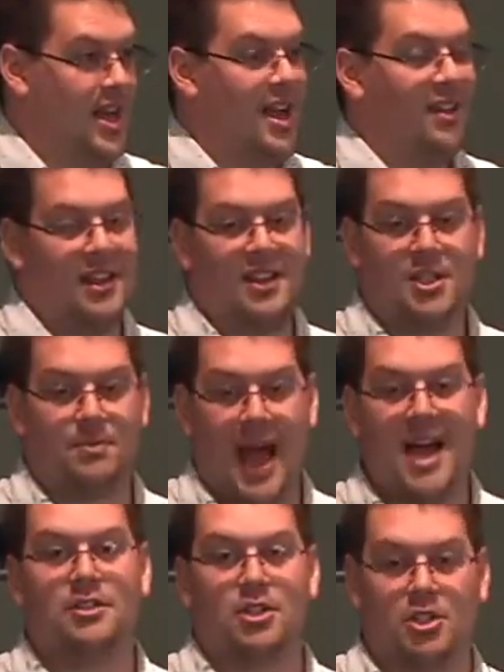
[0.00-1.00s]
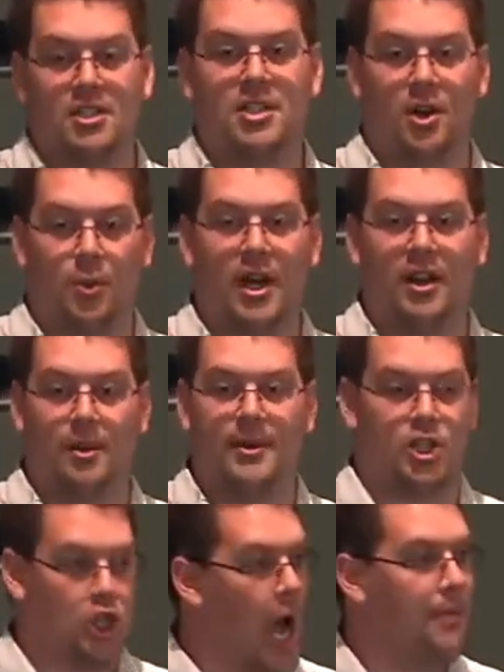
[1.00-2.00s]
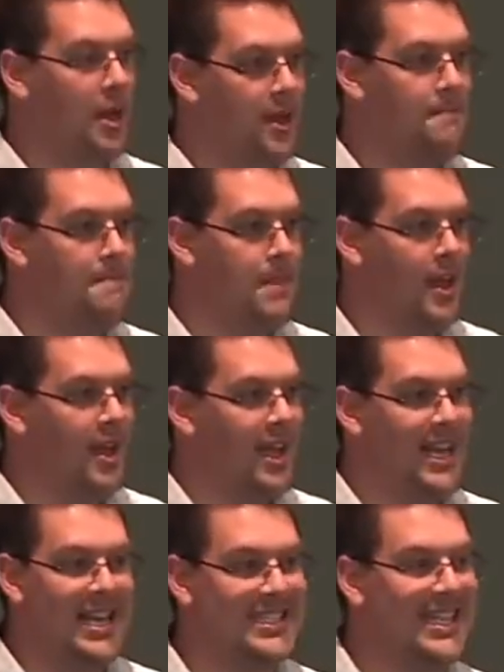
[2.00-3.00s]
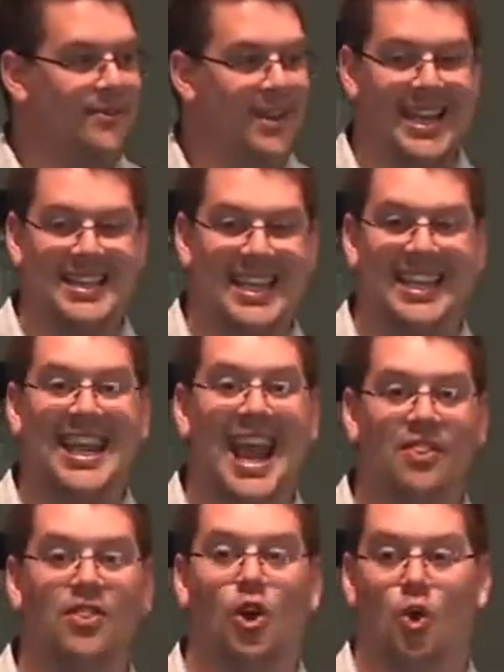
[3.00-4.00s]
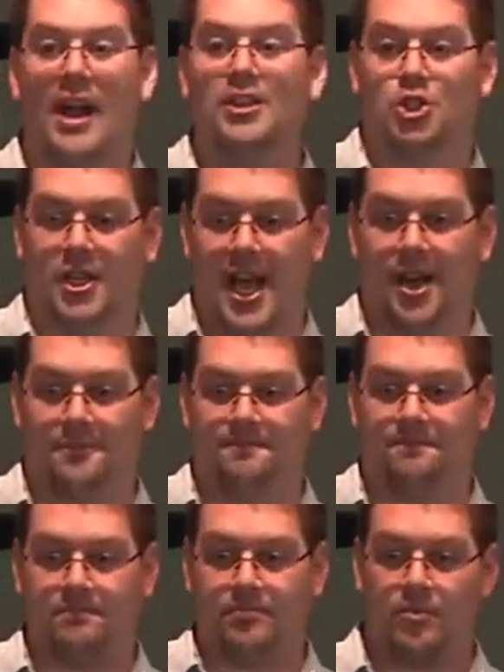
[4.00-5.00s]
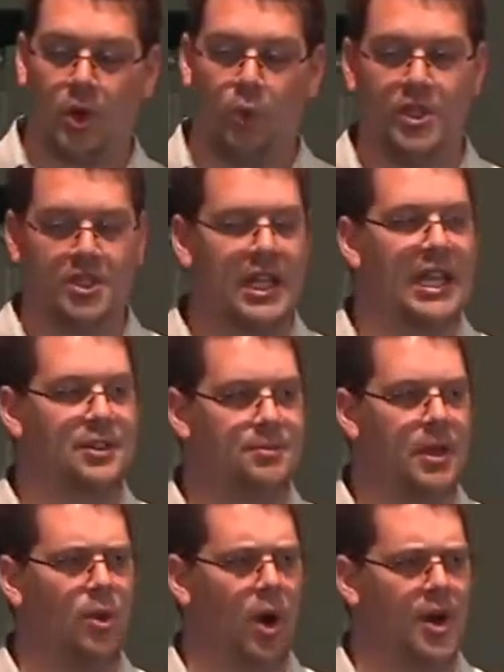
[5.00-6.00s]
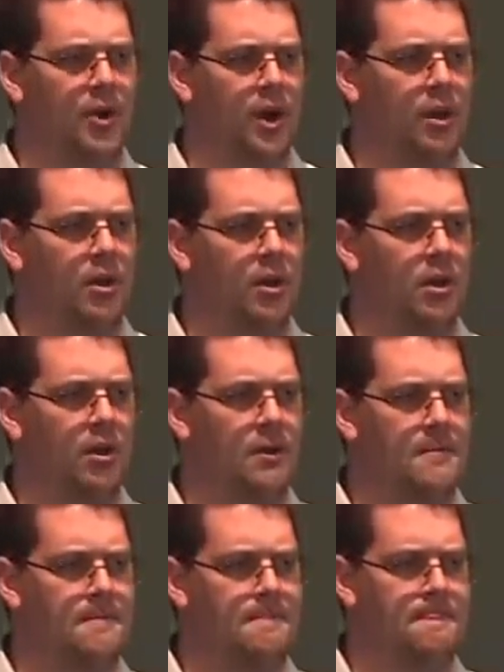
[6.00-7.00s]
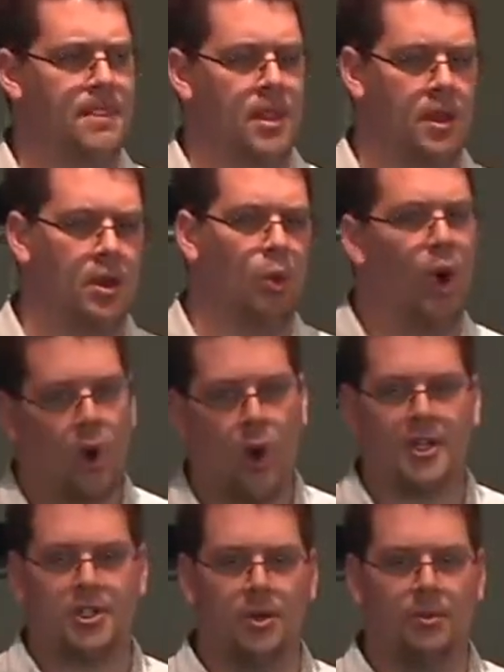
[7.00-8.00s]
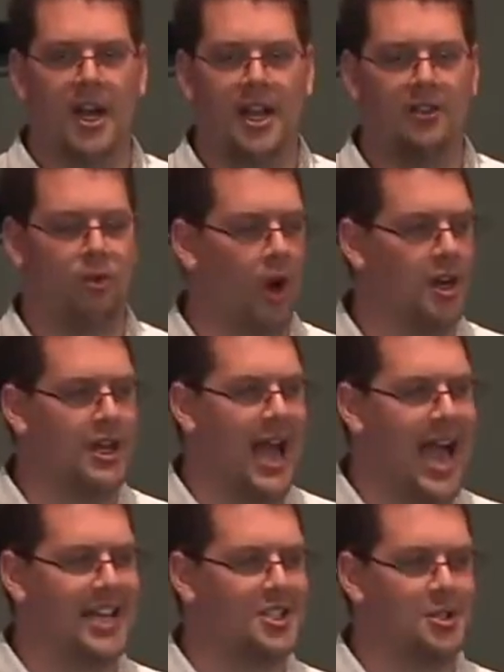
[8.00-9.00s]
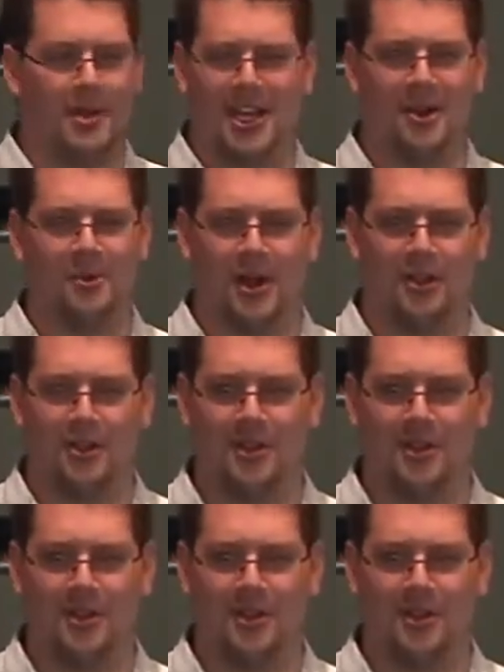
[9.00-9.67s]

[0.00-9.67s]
Like this passage, doesn't it read a little bit choppy? He doesn't even get to get the question out, which leaves me wondering, what question might he have wanted to ask to begin with?